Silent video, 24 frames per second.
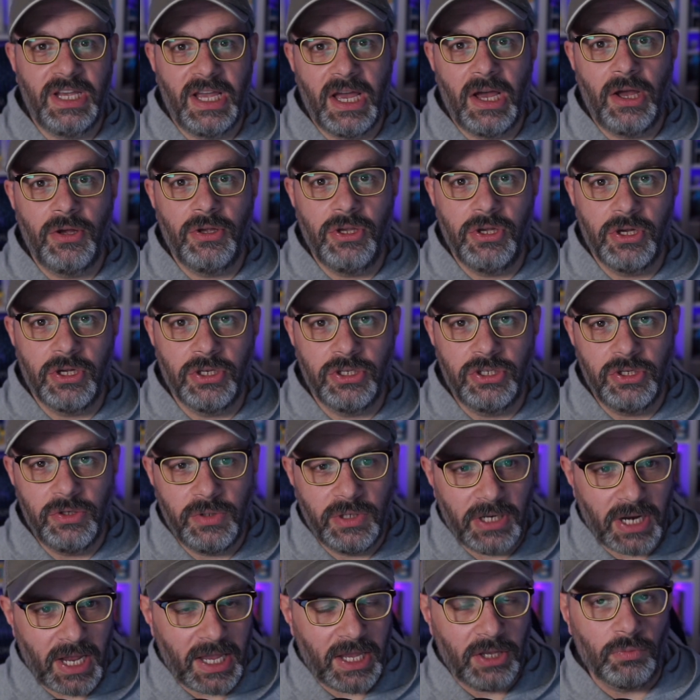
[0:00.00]
how you could do
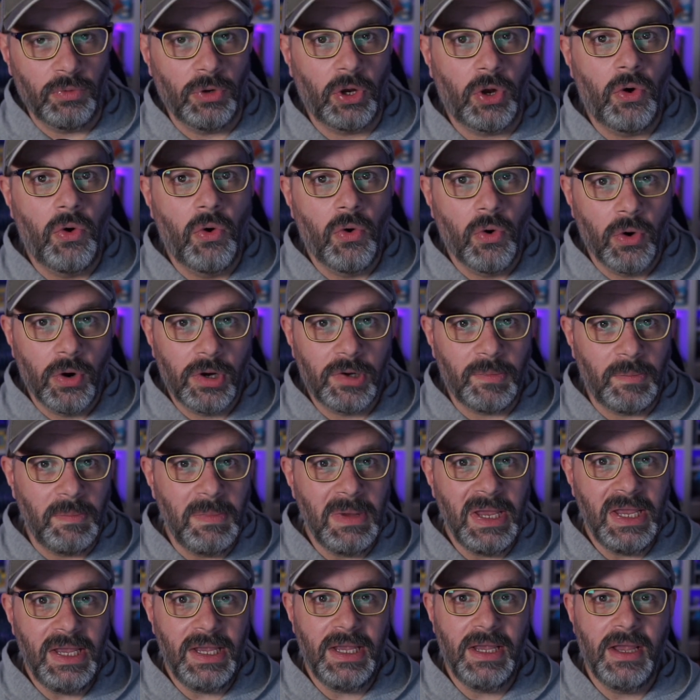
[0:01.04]
it? I could record
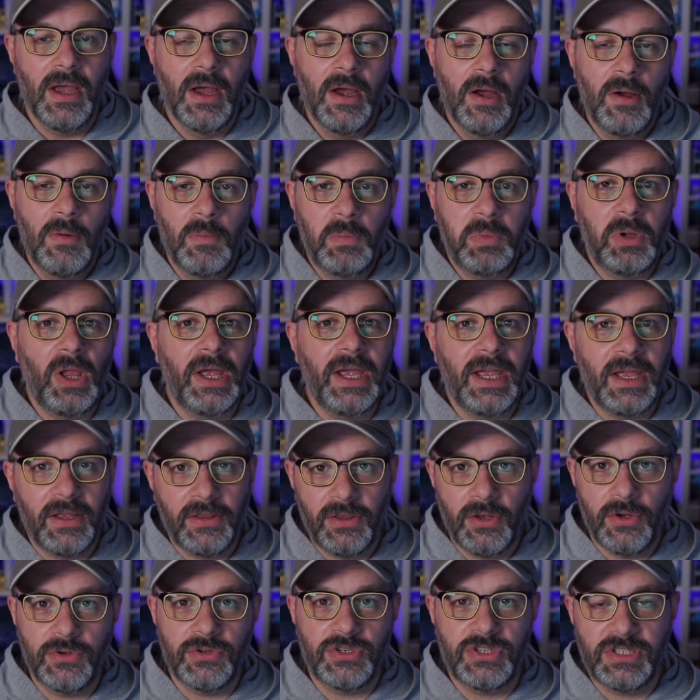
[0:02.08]
me playing
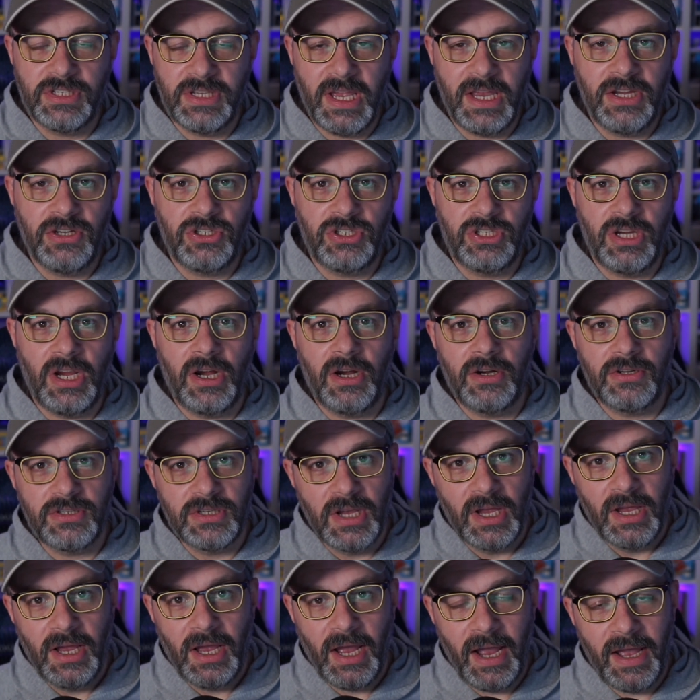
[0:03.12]
those state shares
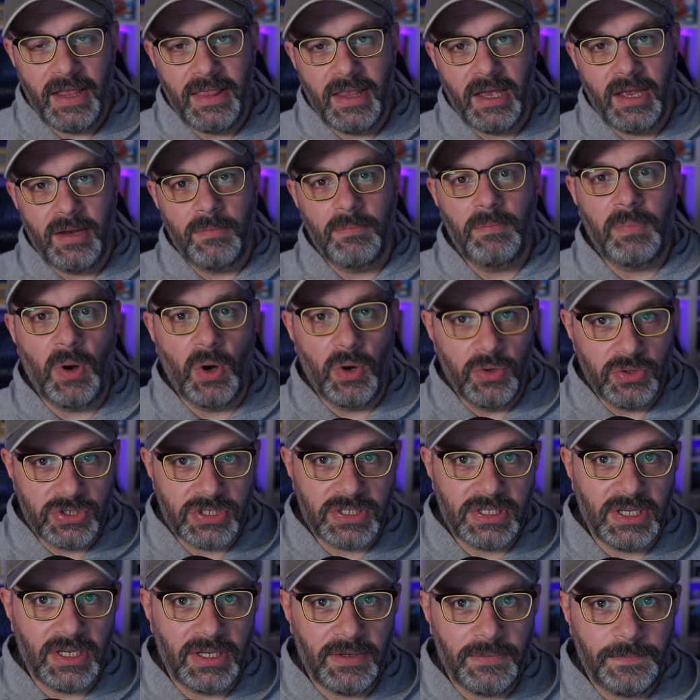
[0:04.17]
and then
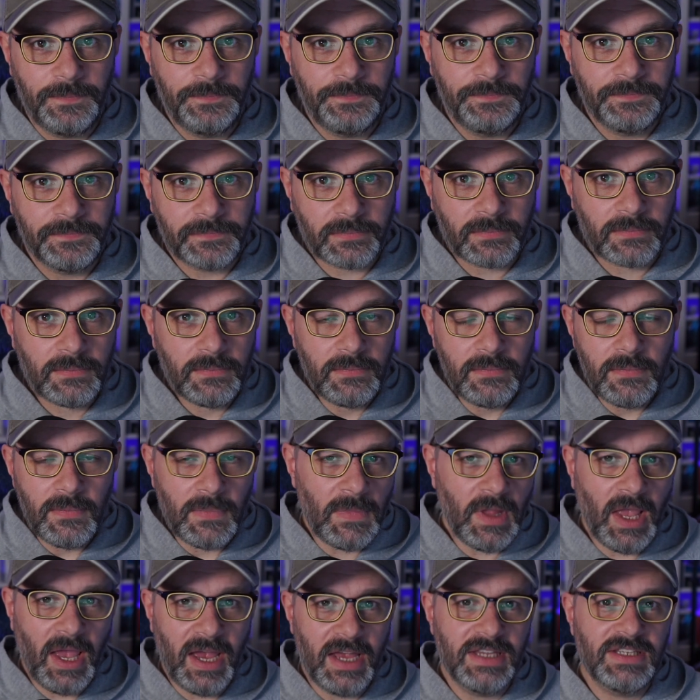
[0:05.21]
post it
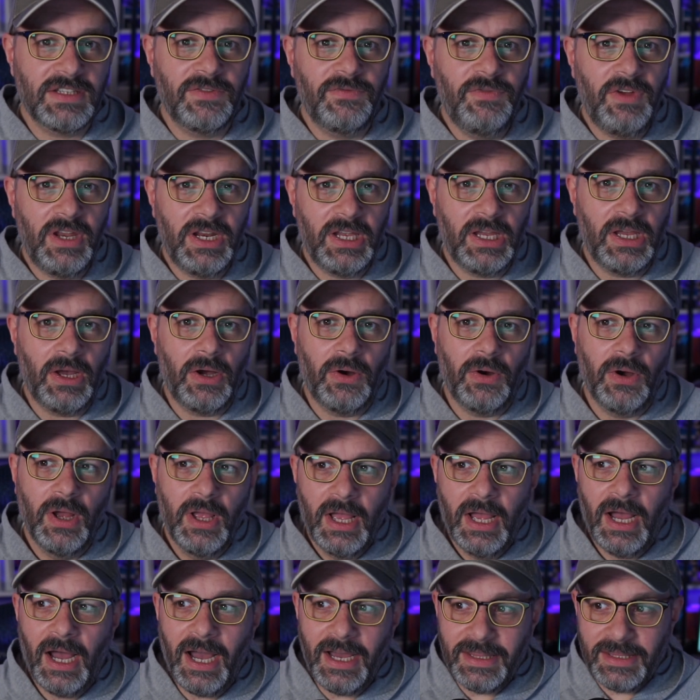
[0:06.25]
as a video.
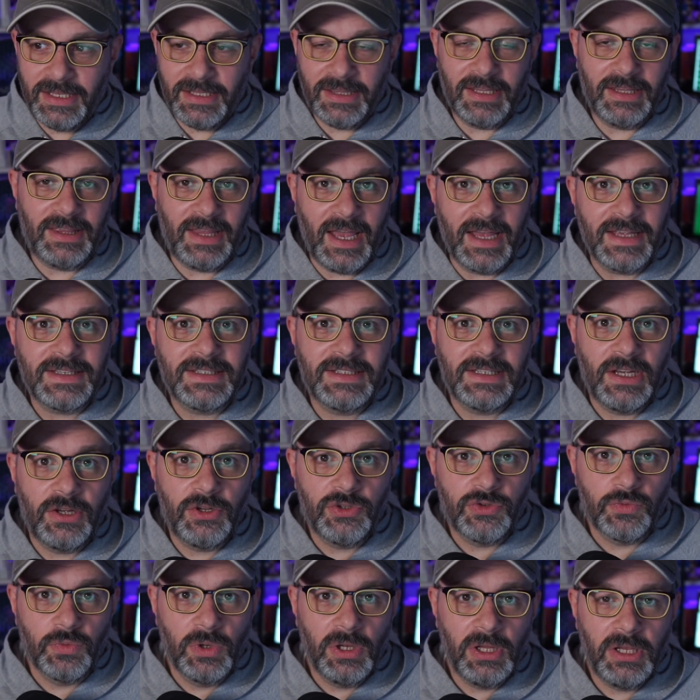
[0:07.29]
I think that that
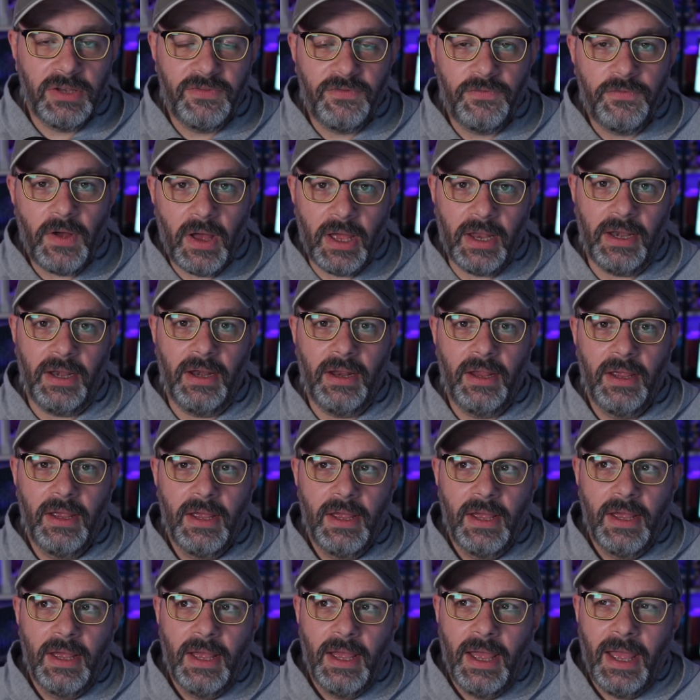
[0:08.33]
sounds really fun,
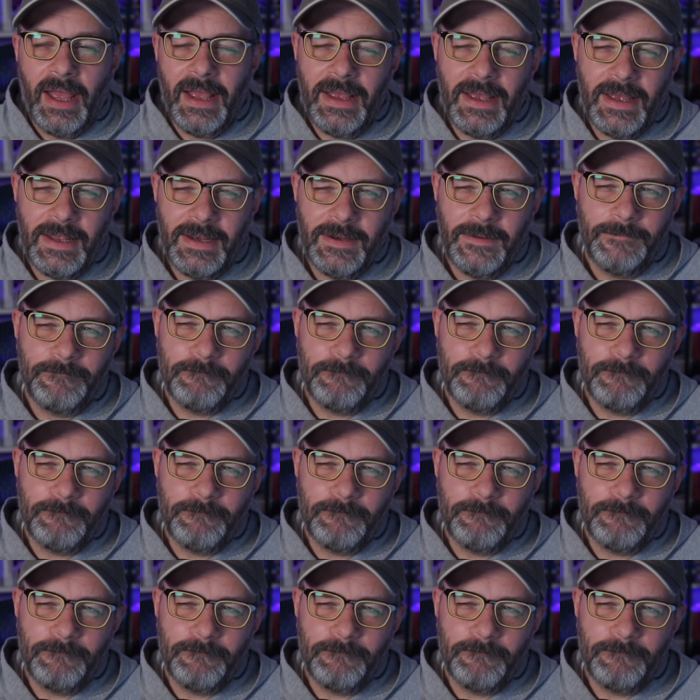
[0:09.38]
and